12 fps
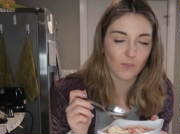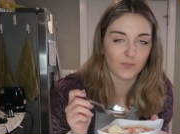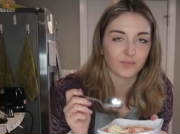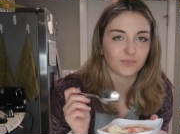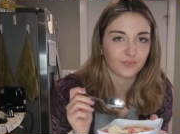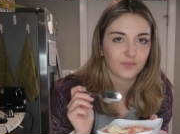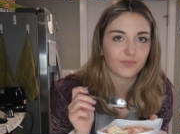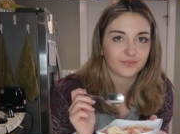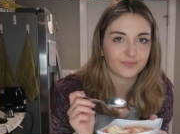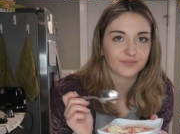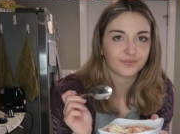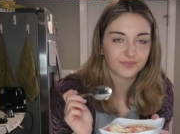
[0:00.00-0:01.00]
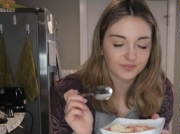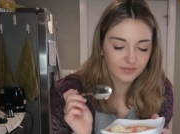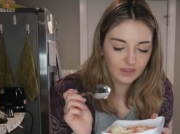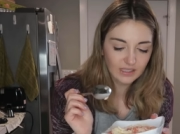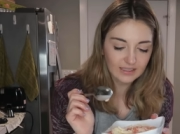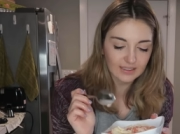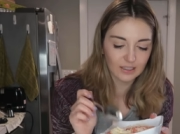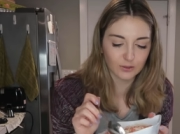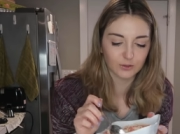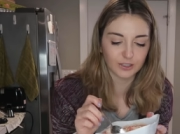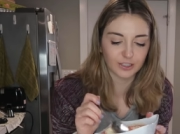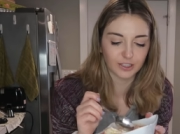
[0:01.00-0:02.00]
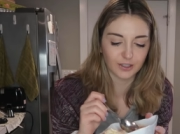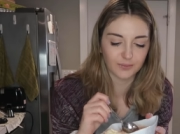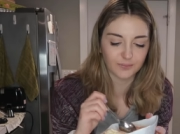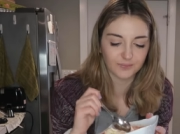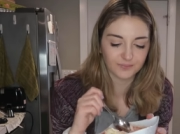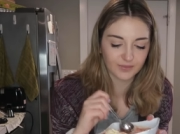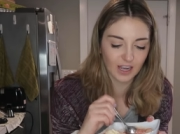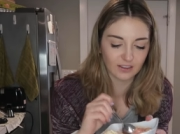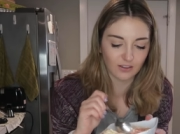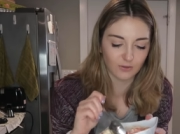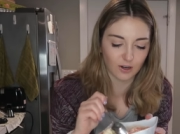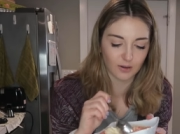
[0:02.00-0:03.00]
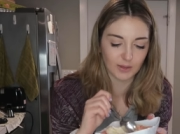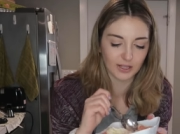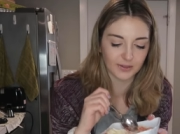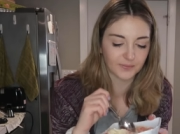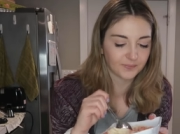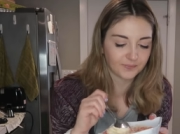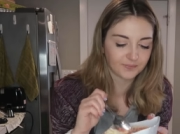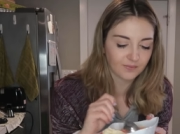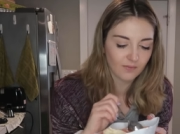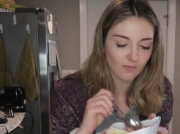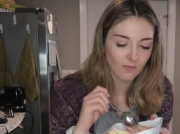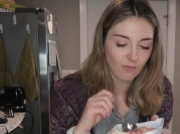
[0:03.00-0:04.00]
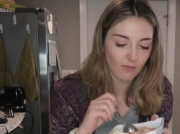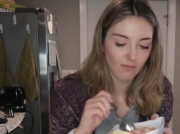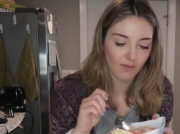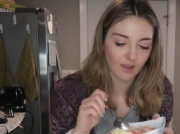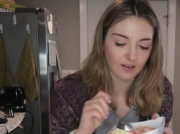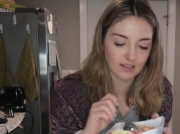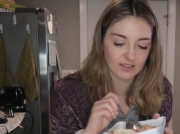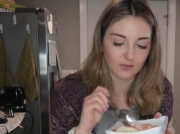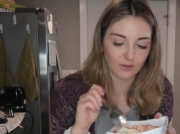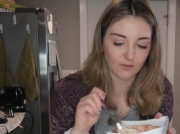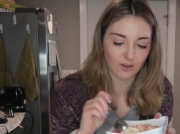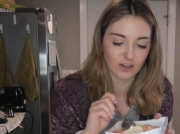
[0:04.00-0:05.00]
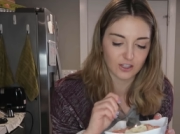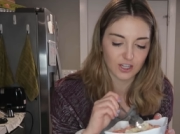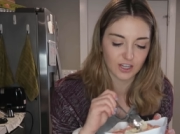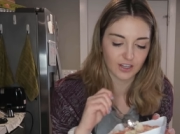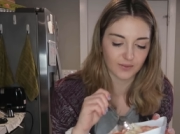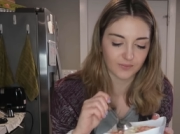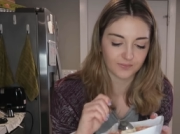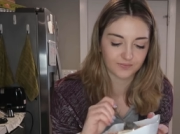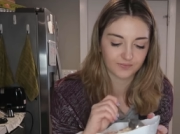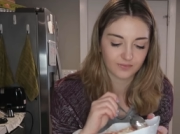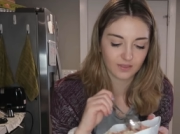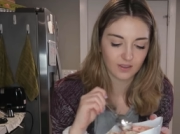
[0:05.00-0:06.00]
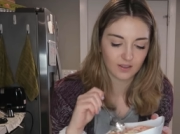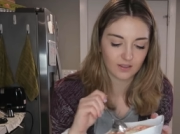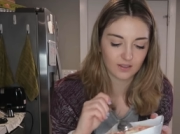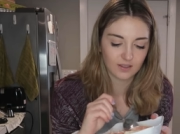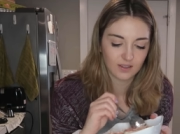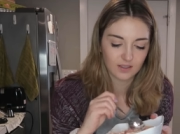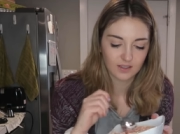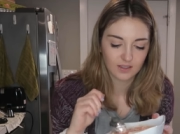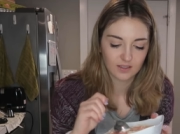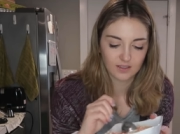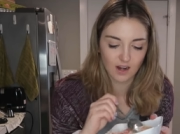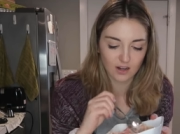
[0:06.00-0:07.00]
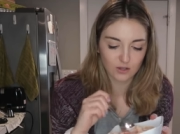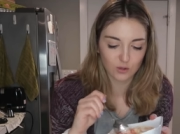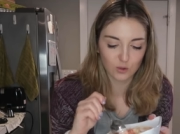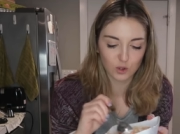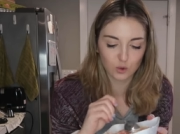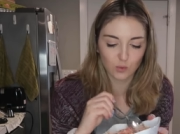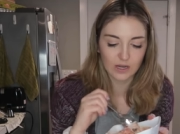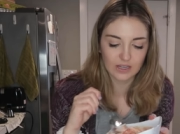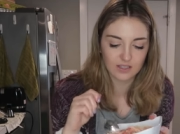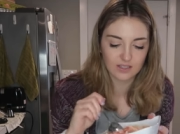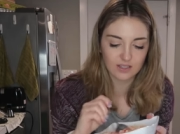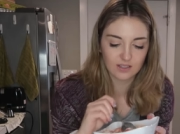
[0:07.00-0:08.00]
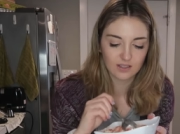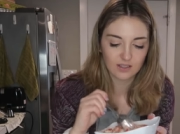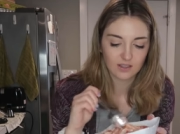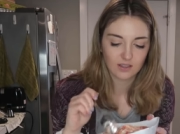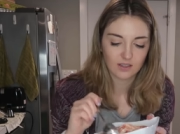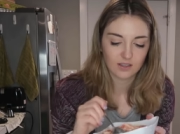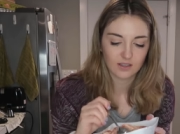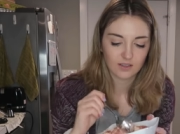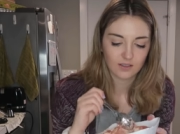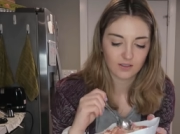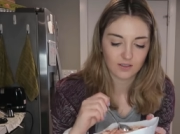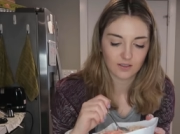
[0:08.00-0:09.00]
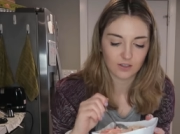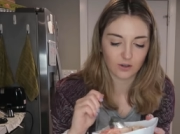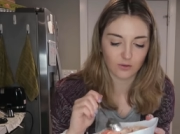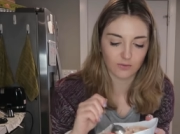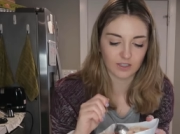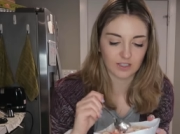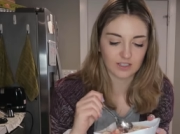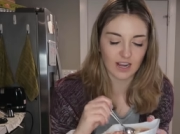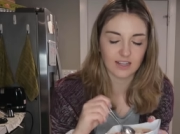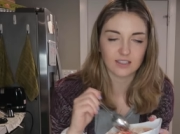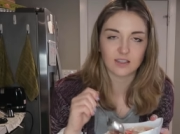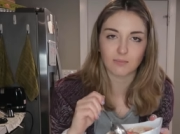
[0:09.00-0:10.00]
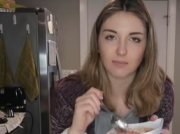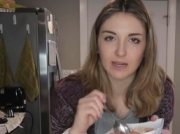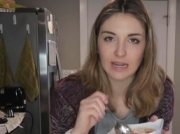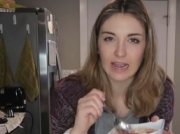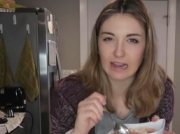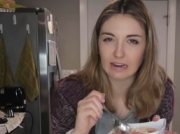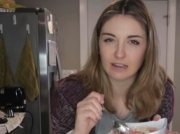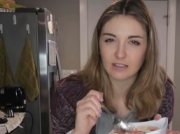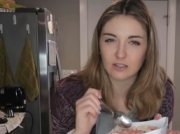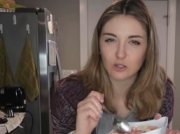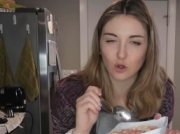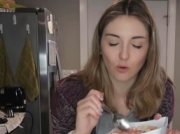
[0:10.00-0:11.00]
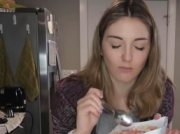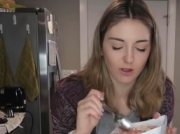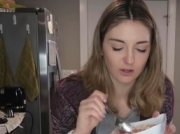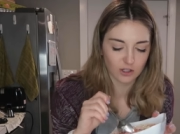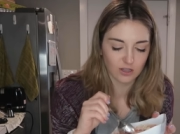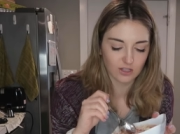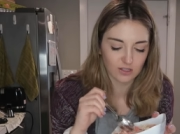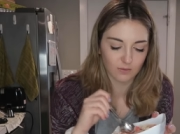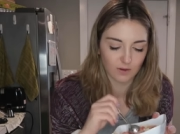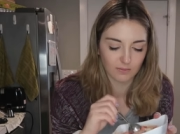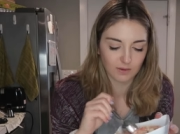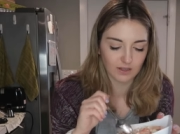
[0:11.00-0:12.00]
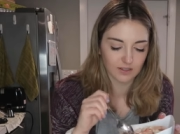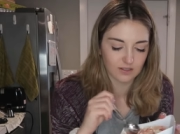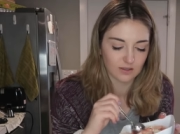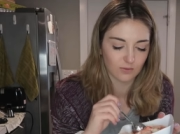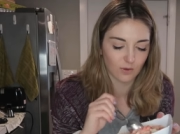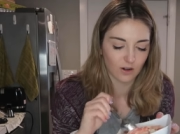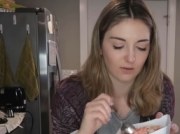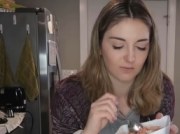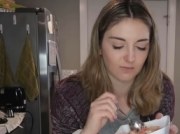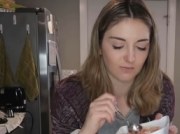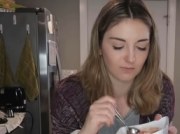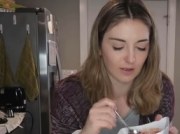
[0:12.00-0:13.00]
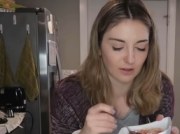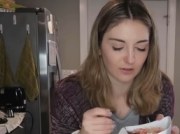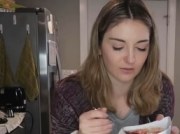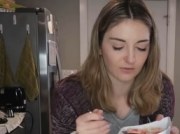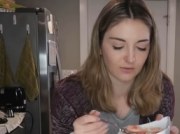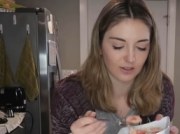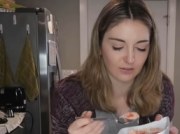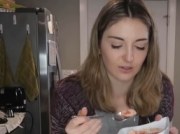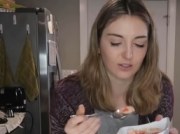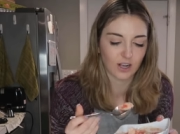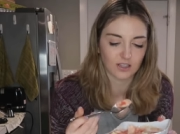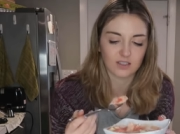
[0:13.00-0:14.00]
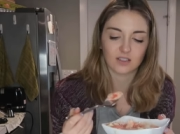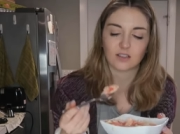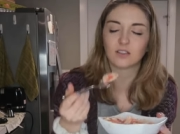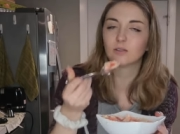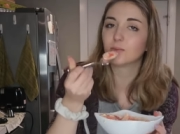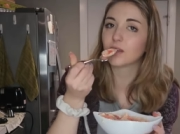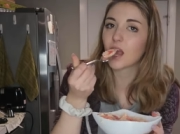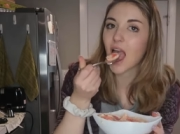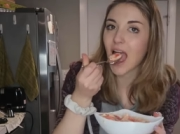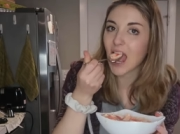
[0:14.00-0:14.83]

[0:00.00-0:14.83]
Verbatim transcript: Mmm. That one's really good. I love watermelon. Nice and refreshing. Not too sweet. You don't really taste the banana so much in this one because the watermelon flavor cuts it a little bit.